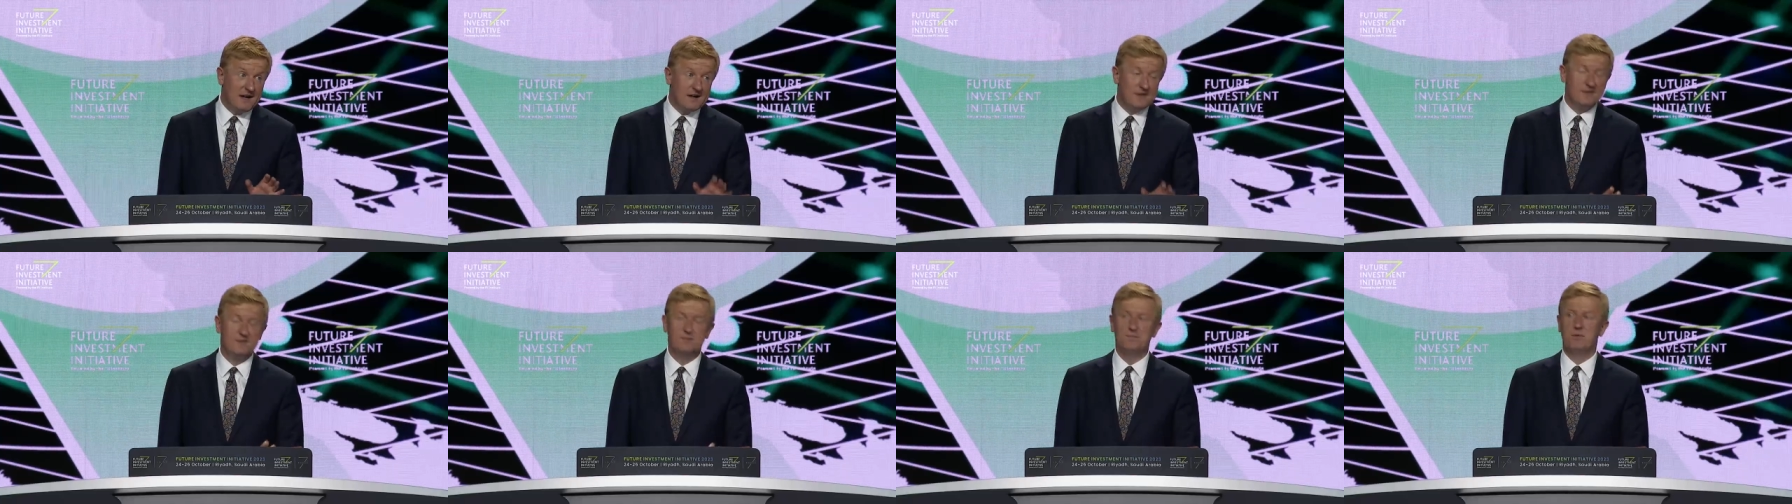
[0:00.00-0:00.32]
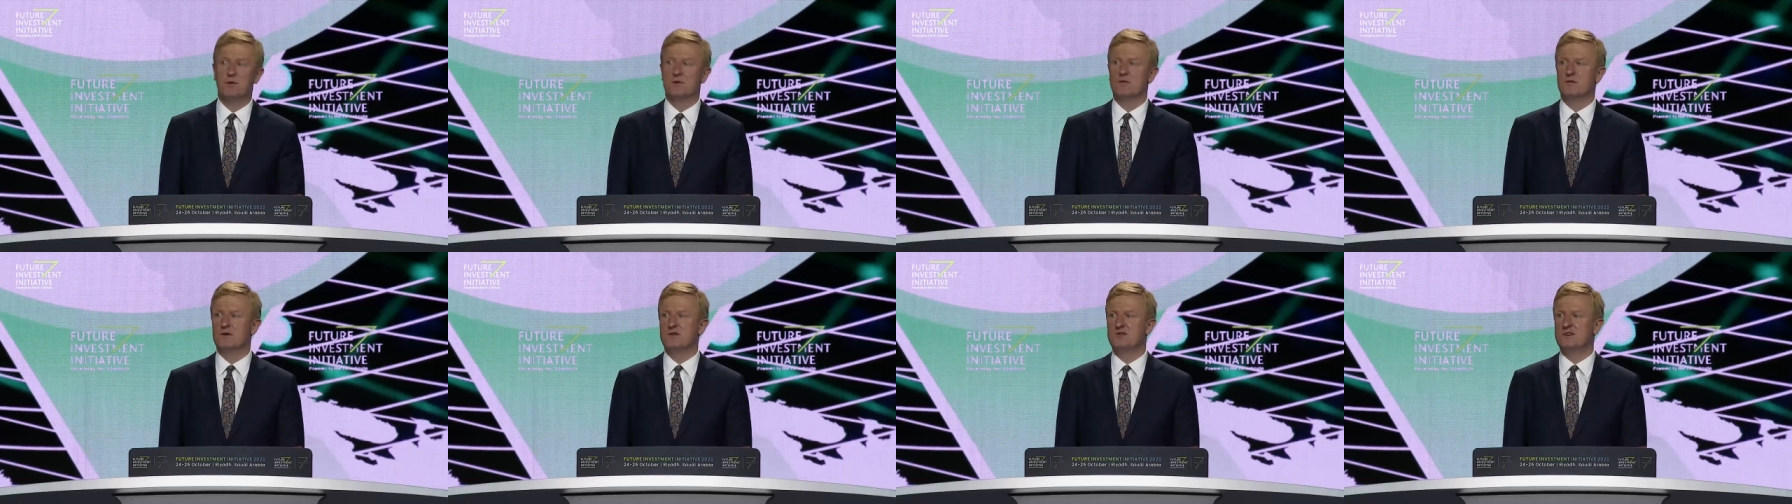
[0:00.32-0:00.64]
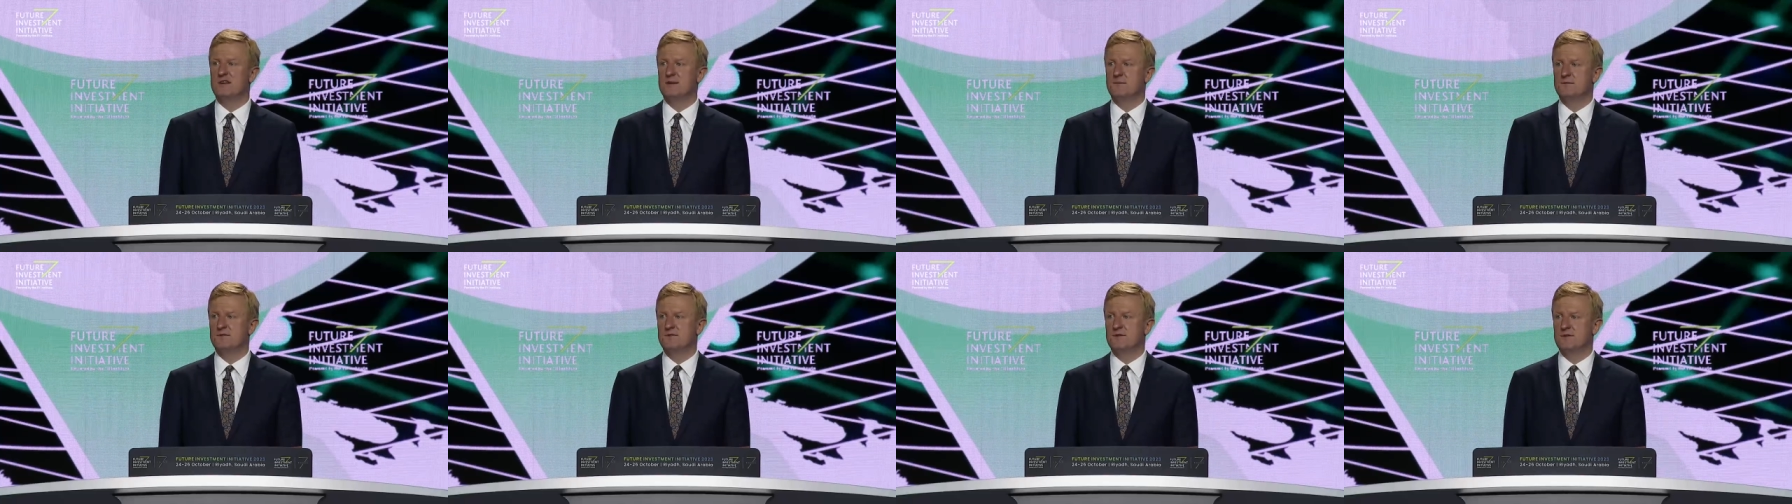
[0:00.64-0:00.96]
export
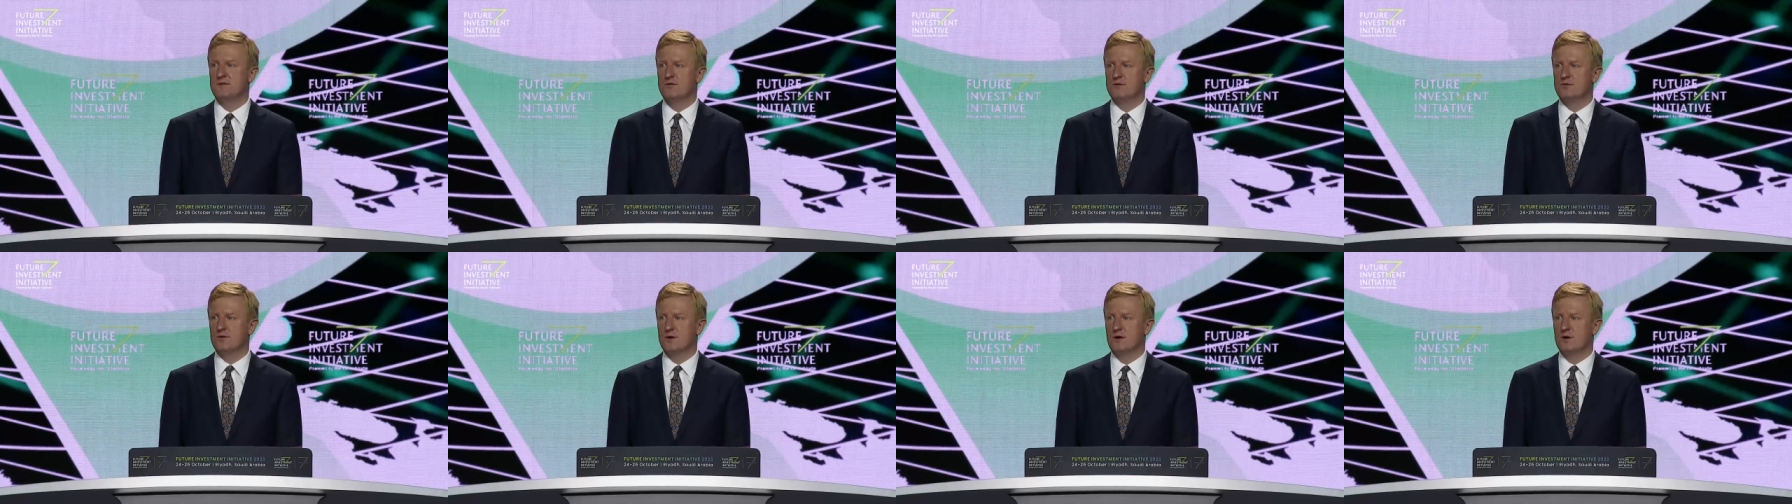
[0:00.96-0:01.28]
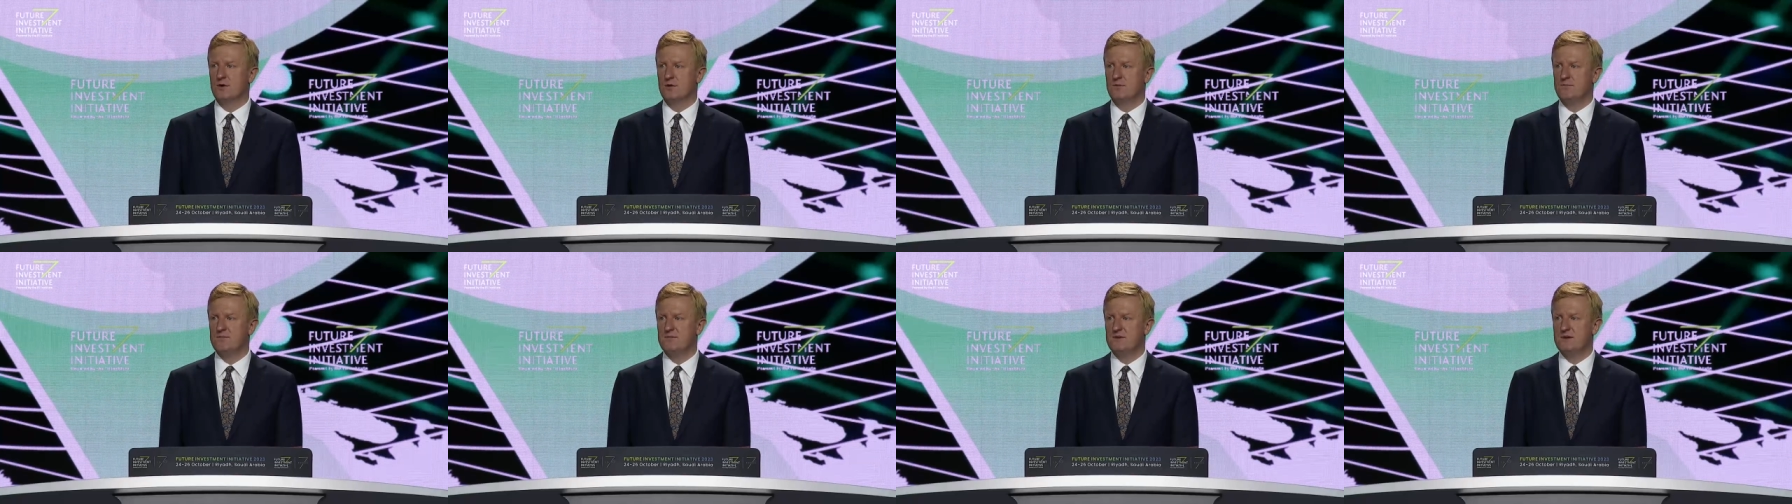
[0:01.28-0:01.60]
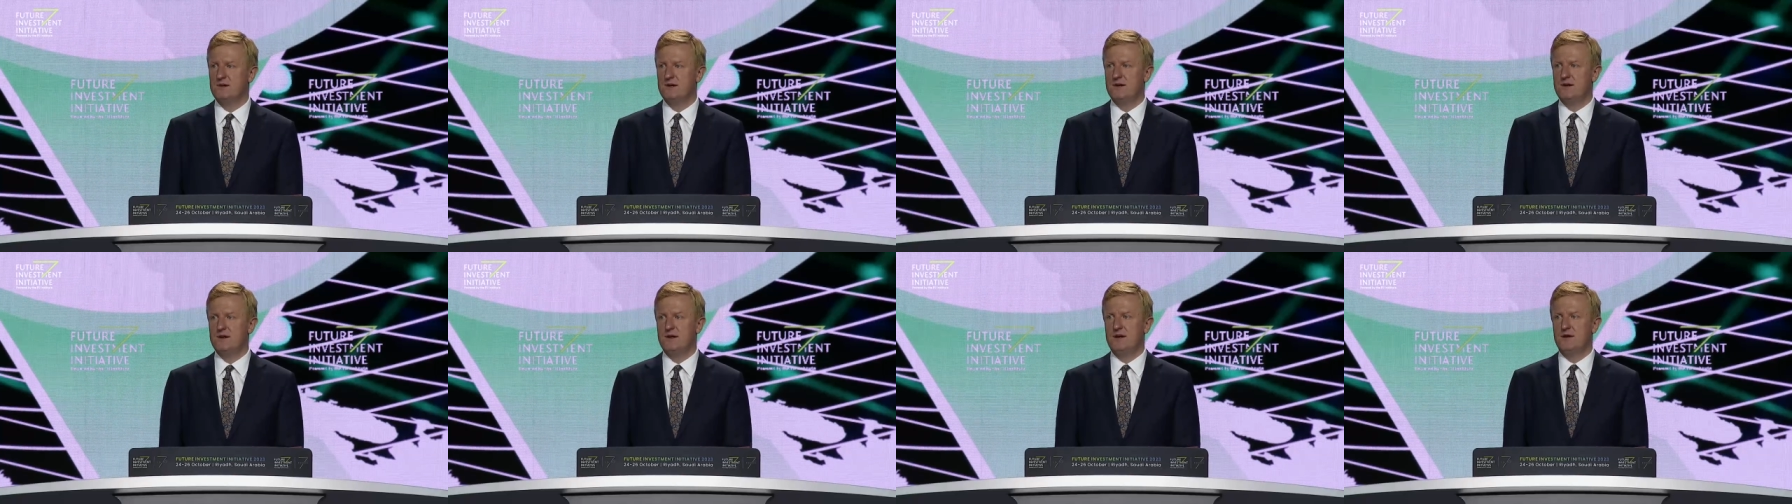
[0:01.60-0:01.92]
regimes control
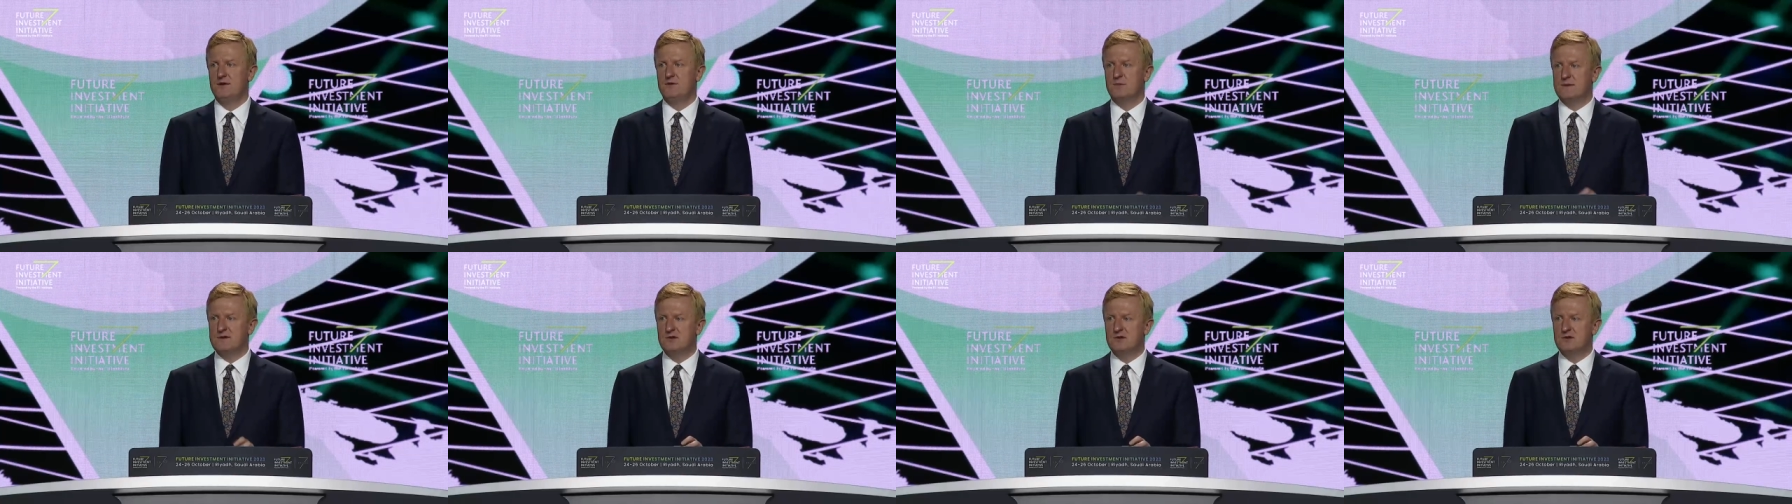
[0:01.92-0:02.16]
to